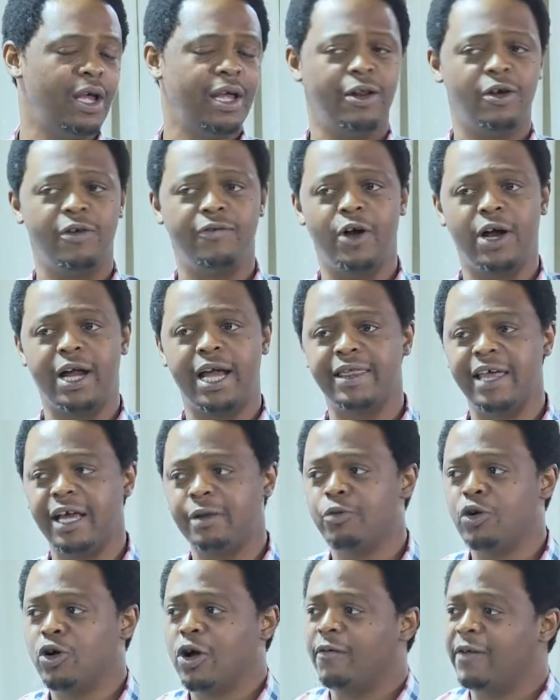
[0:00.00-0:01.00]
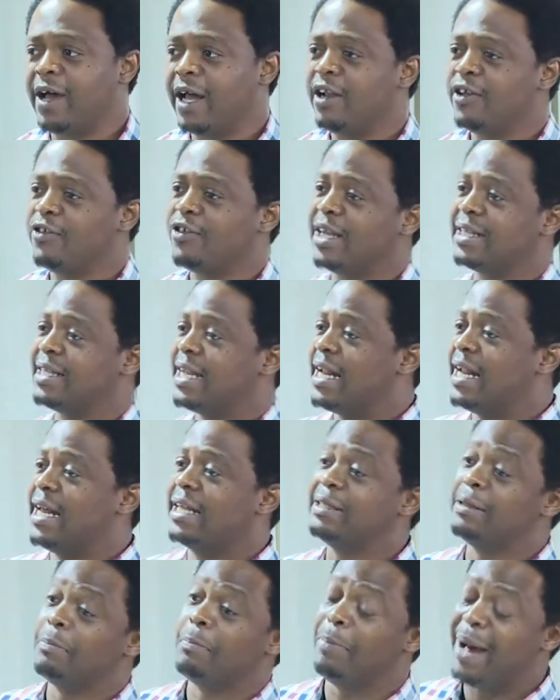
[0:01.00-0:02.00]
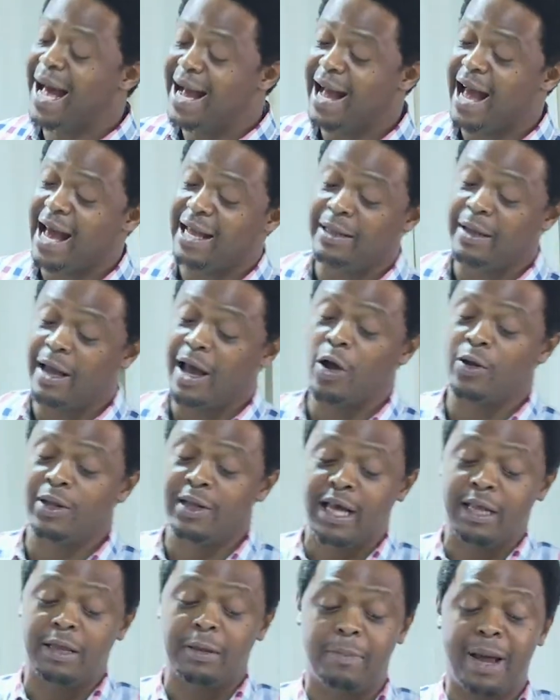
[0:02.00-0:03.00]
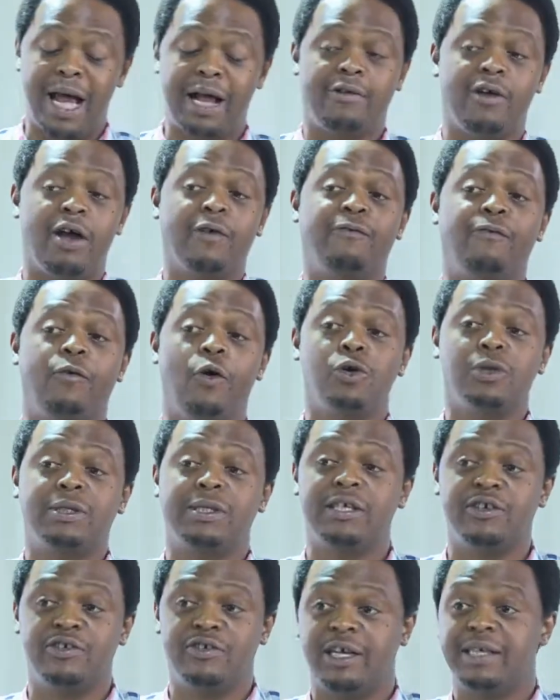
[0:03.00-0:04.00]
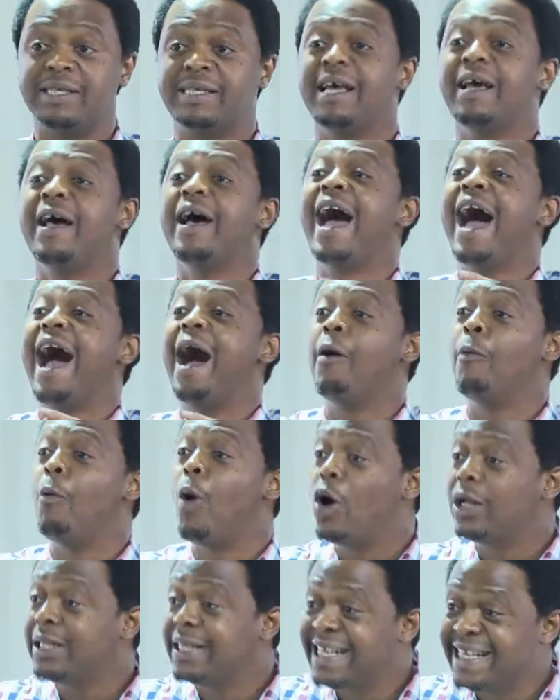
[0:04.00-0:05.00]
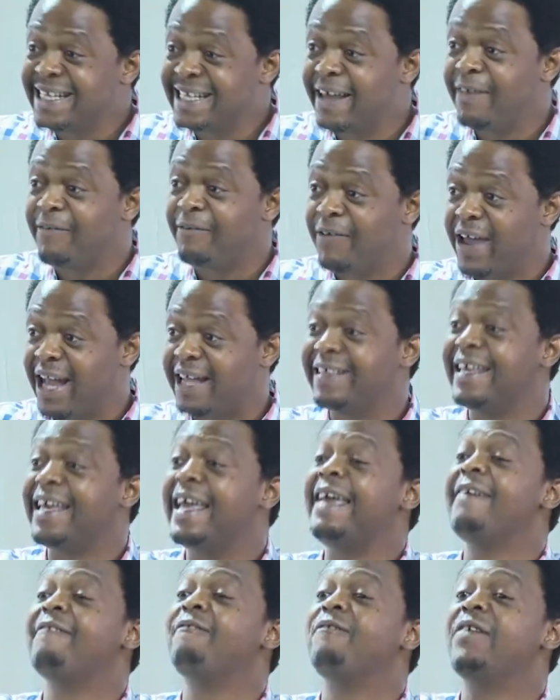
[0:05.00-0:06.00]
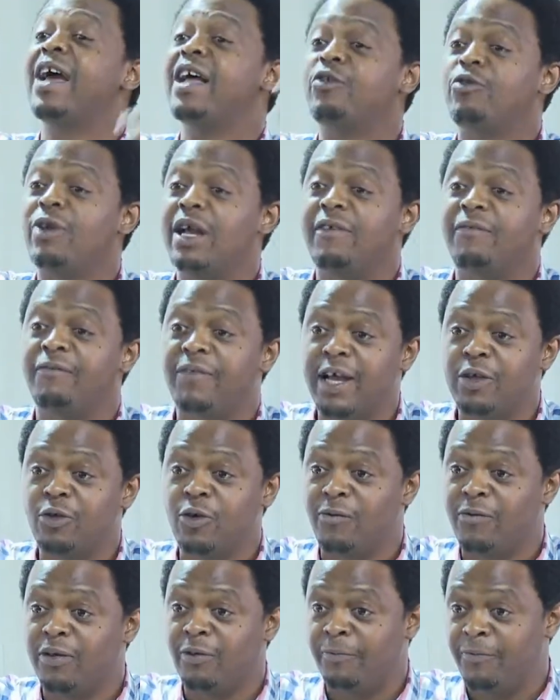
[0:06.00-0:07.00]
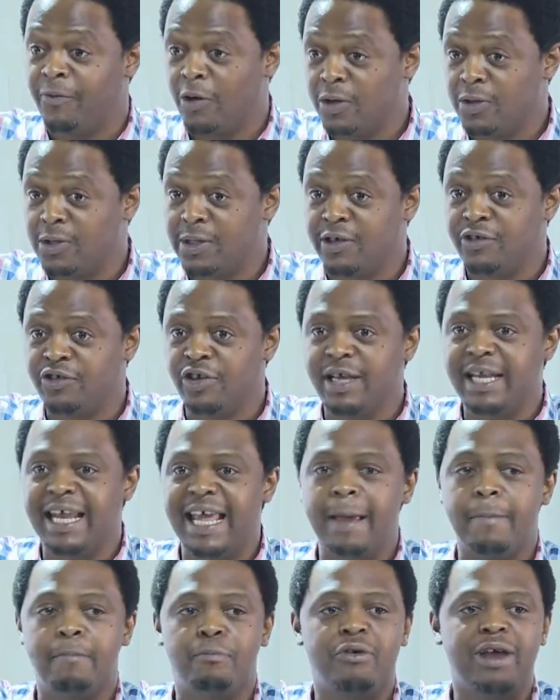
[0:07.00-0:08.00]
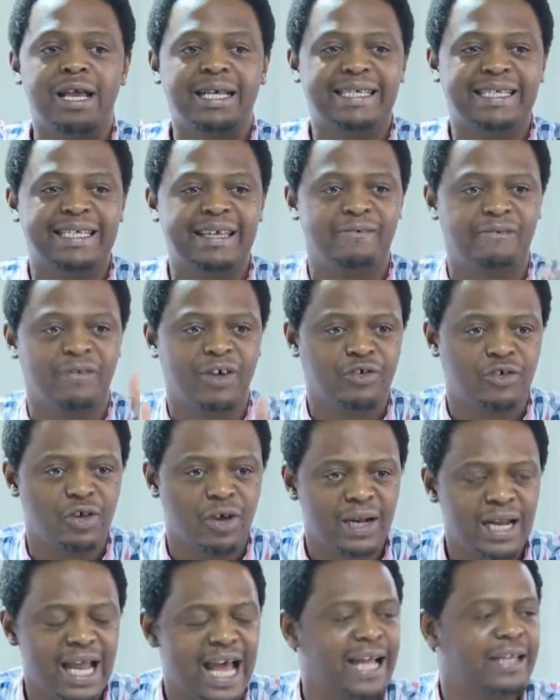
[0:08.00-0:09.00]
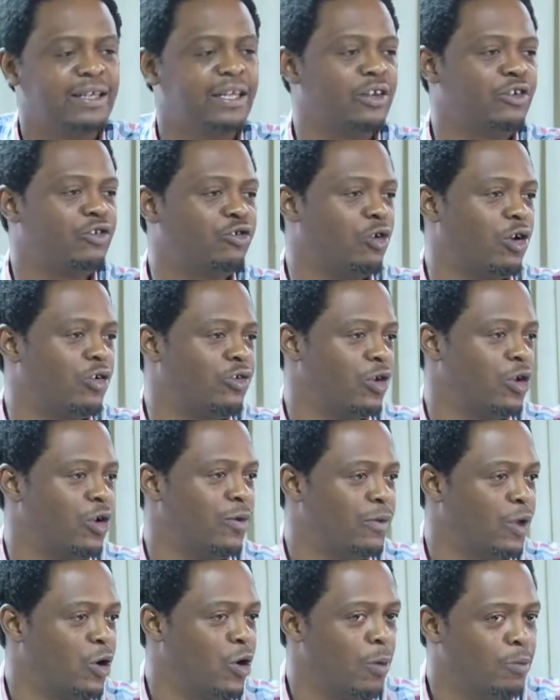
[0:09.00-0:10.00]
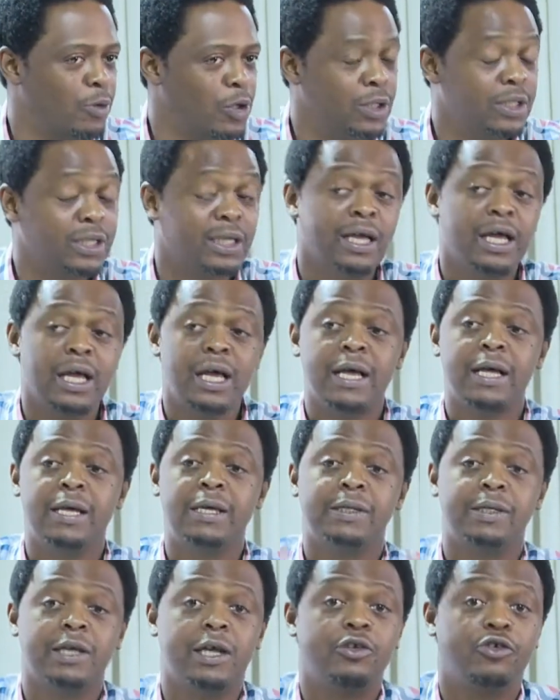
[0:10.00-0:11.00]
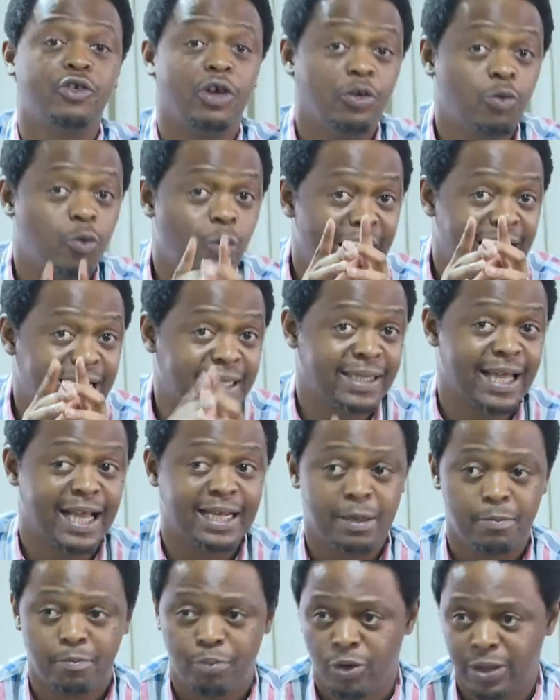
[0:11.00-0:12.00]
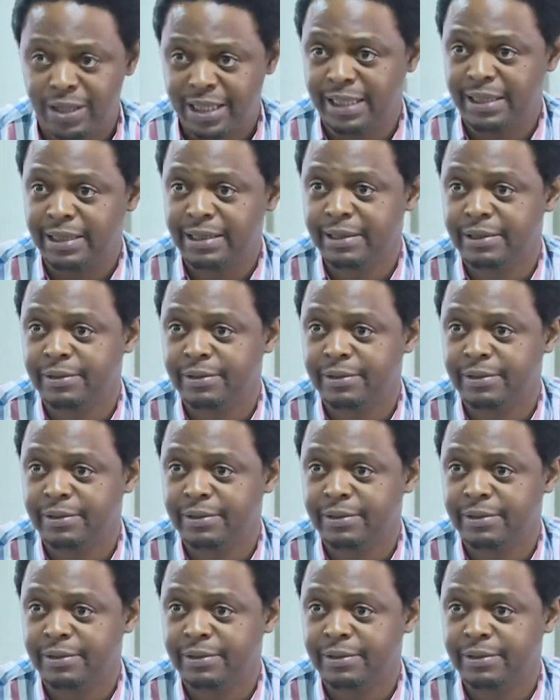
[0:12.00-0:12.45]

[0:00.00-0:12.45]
Don't forget that the book of Galatians had under the background false teachers. And what is the effect, the eventual effect of false teaching? It brings division and the destruction of the community. City church, why is that important?